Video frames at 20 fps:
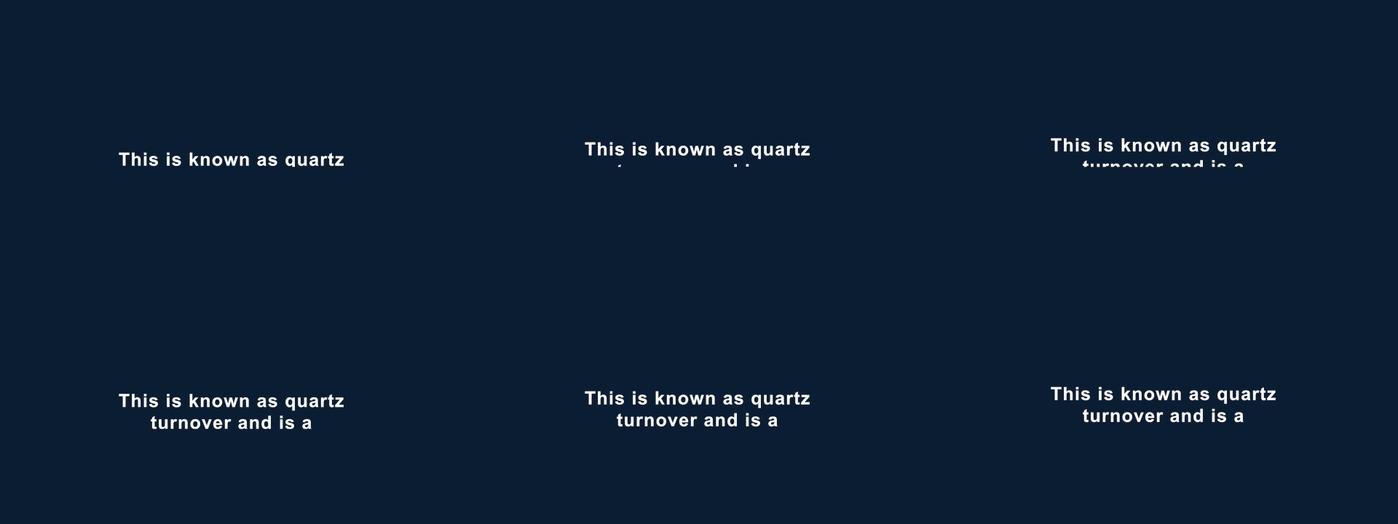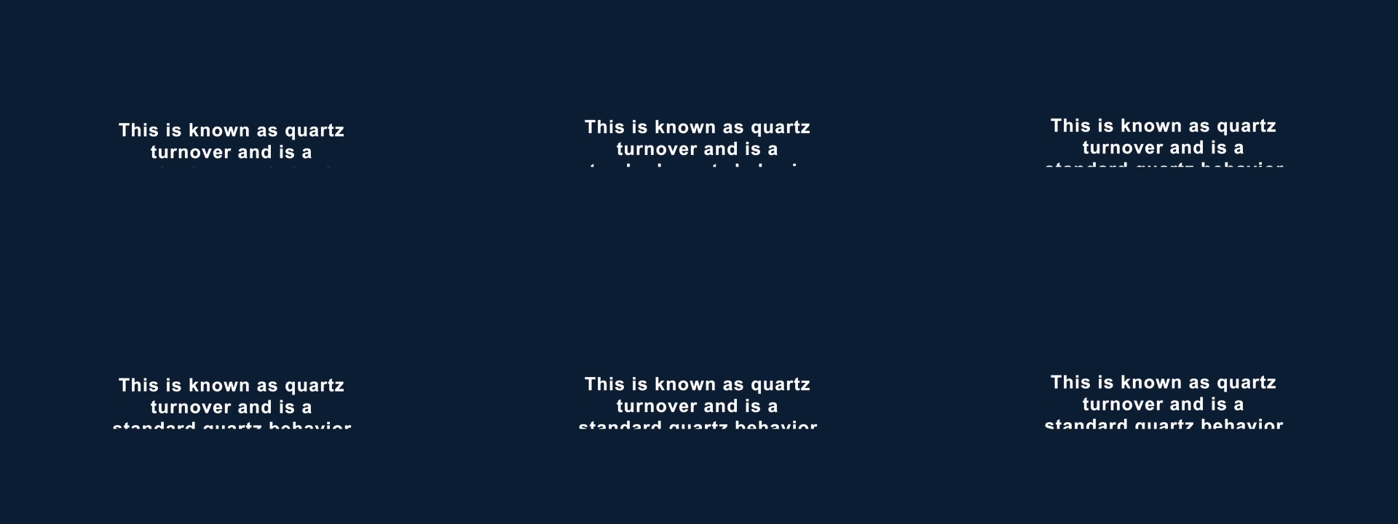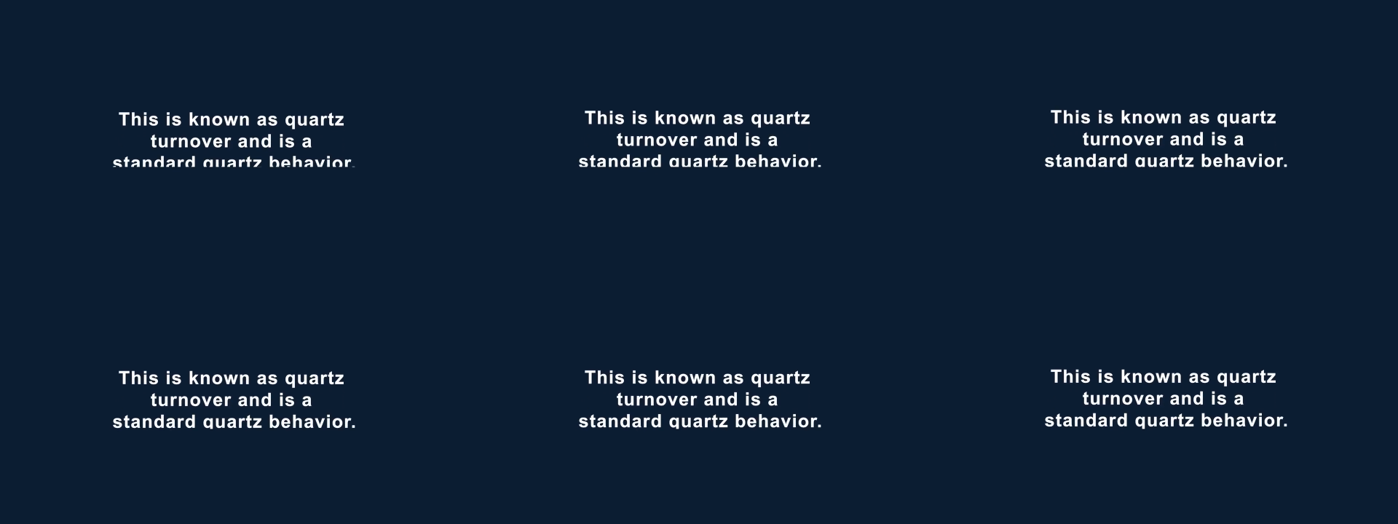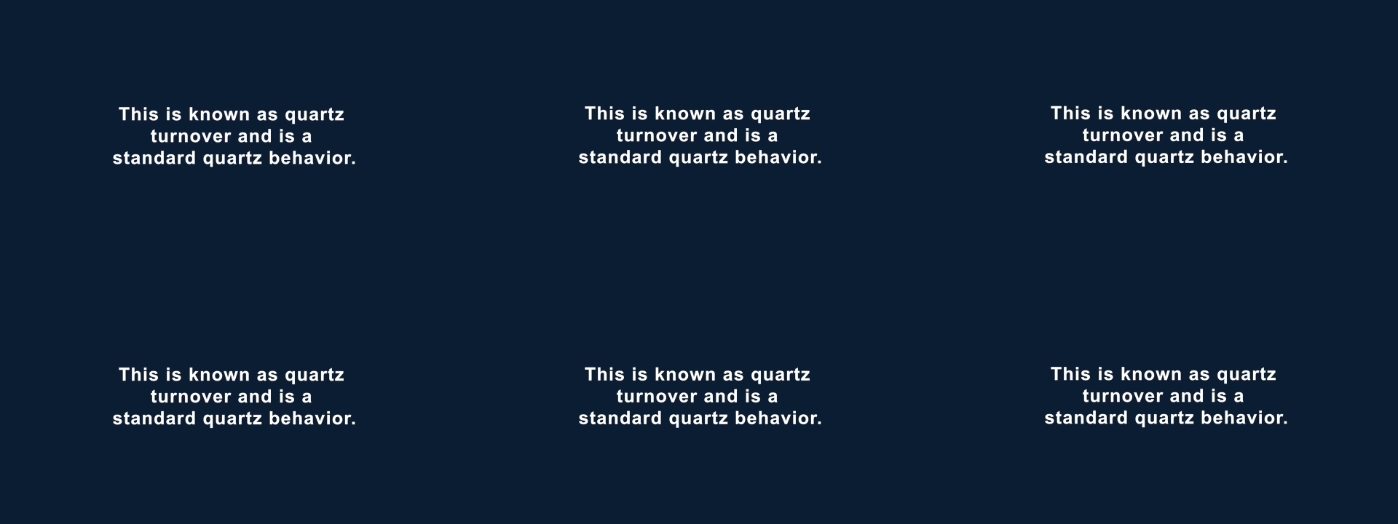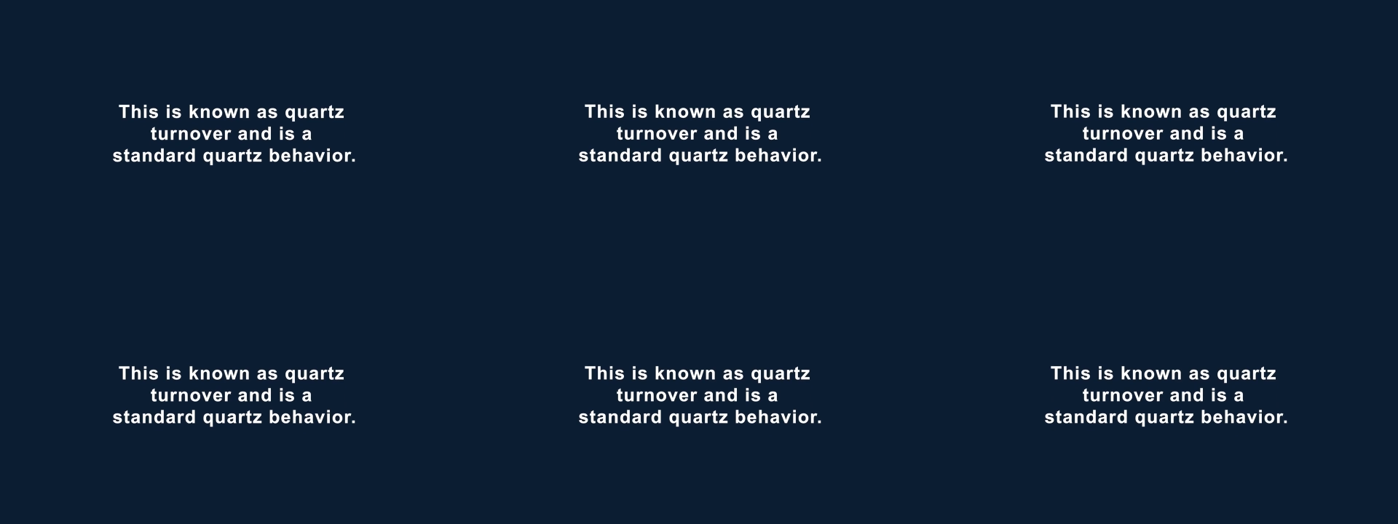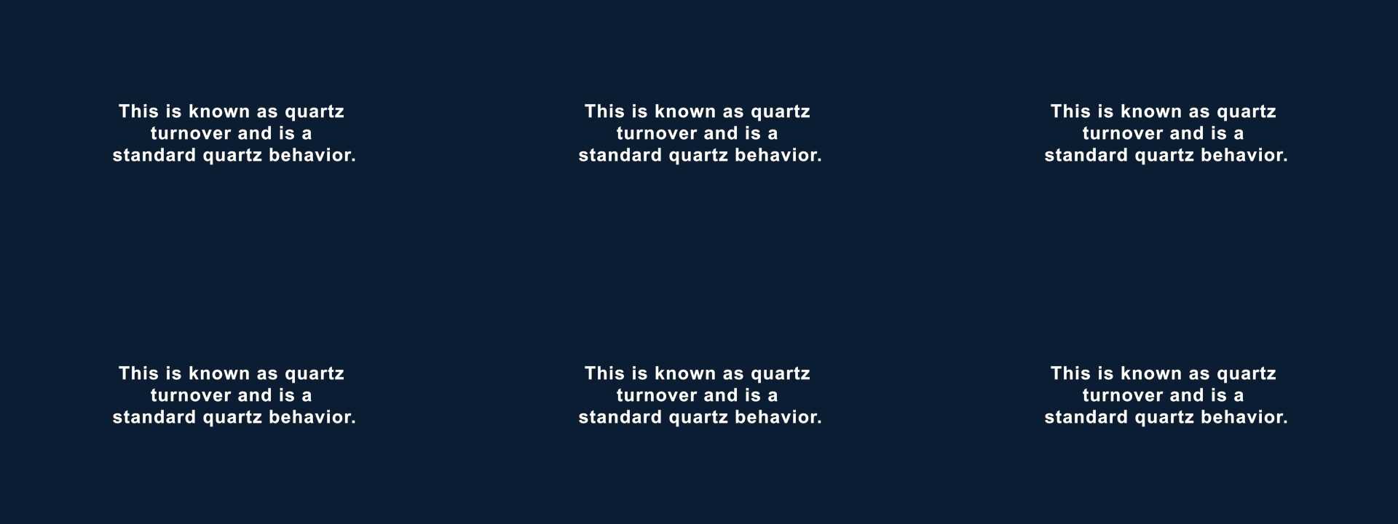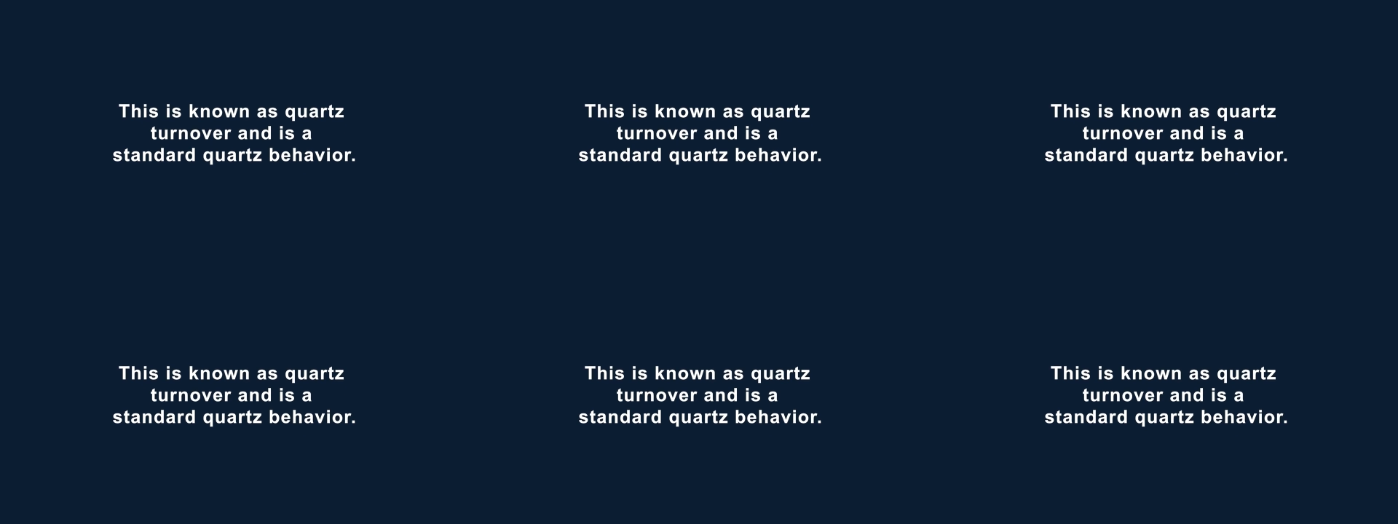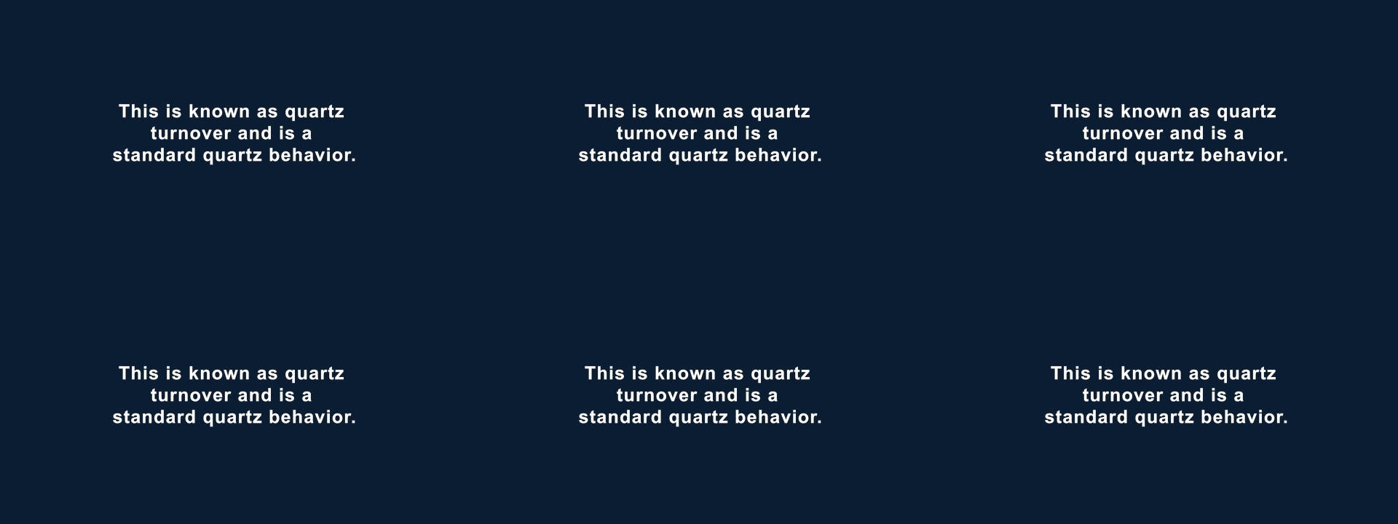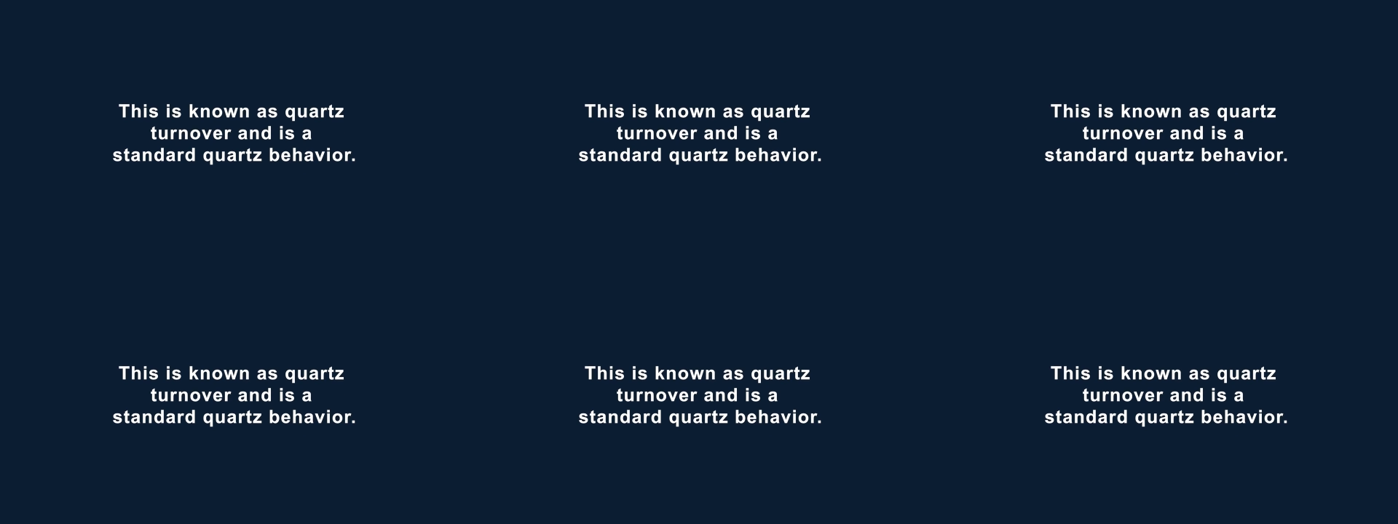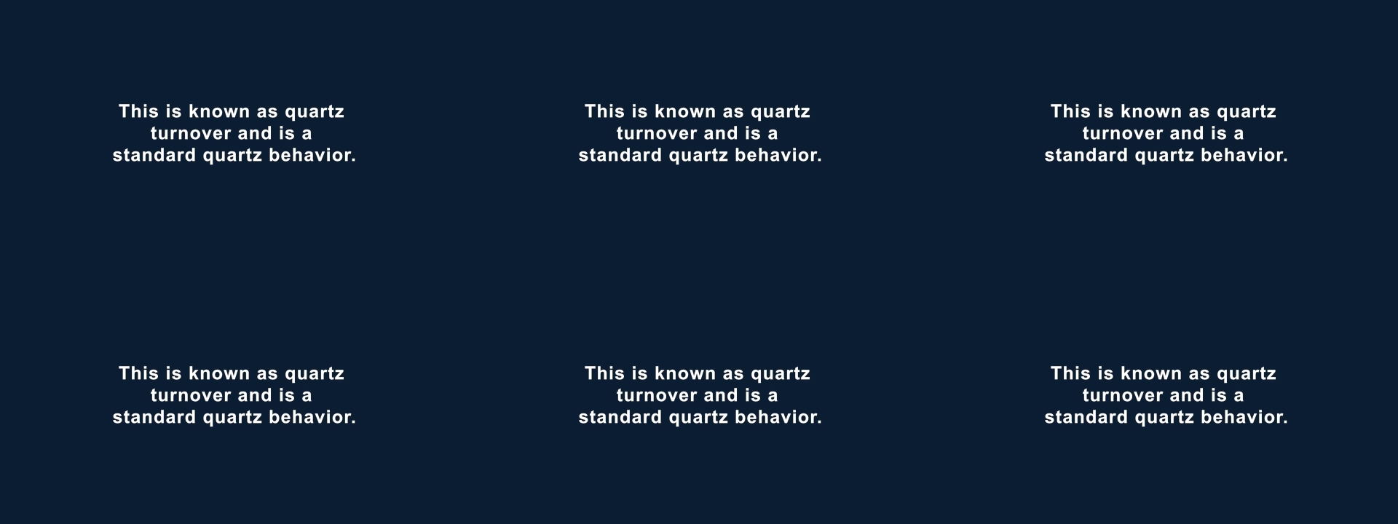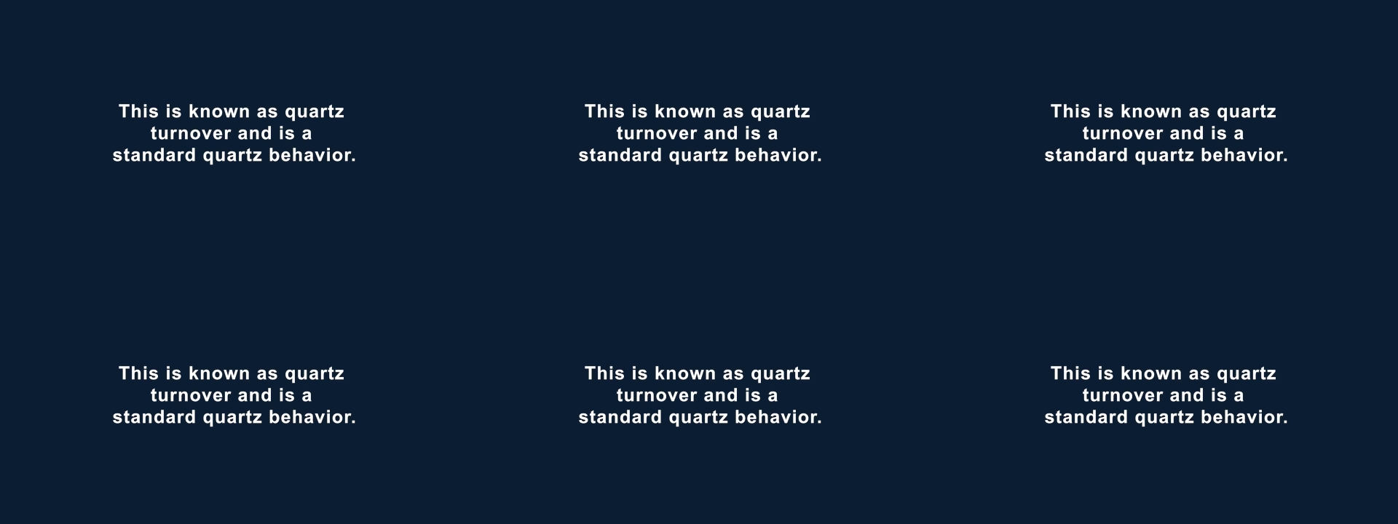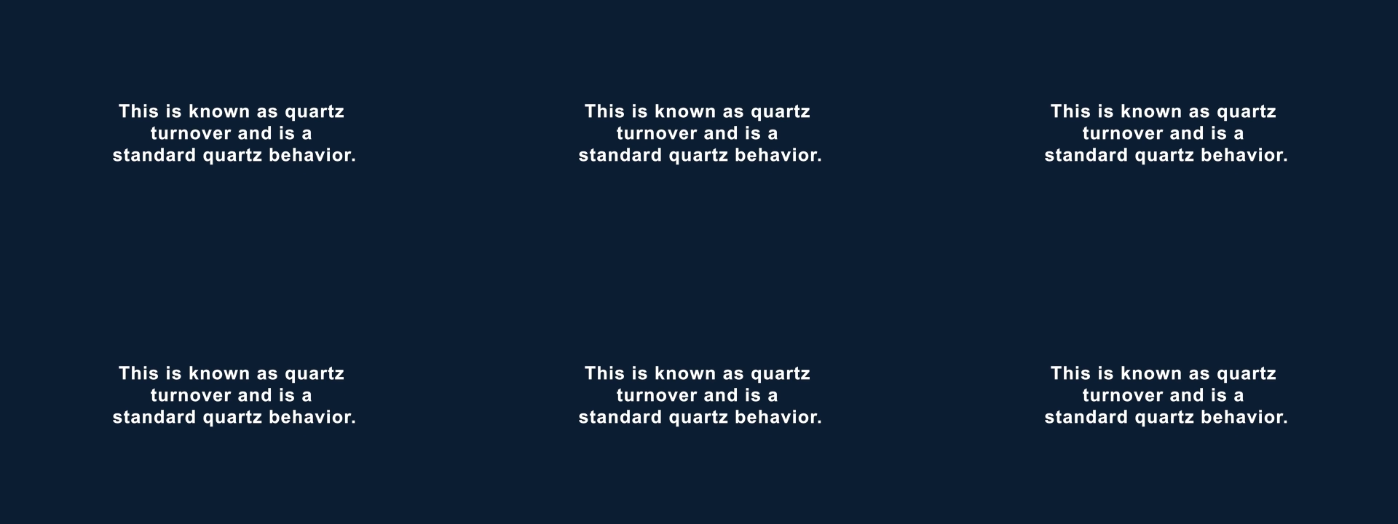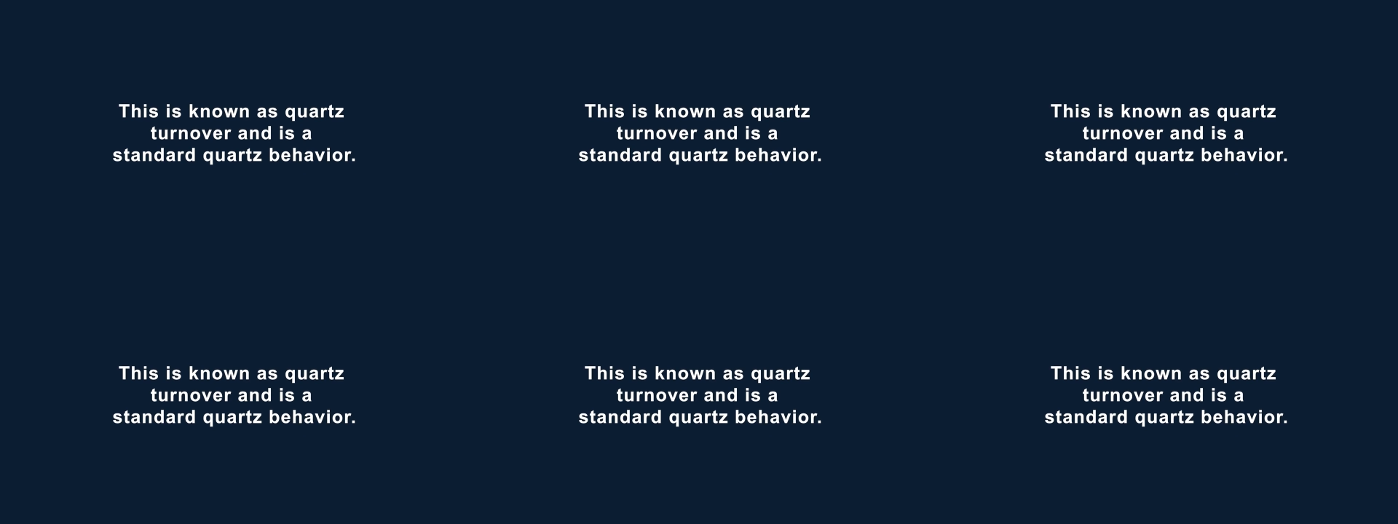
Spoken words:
No face is visible, so there are no lips to read.